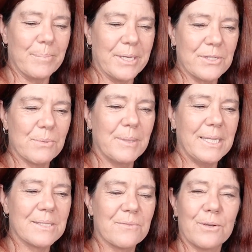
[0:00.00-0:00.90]
But to
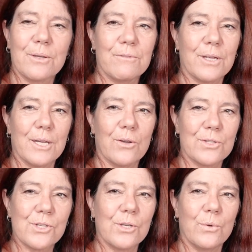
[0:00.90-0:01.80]
me, it's very, very
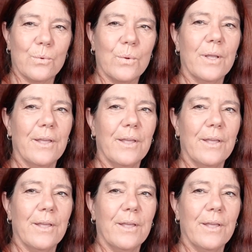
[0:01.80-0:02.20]
logical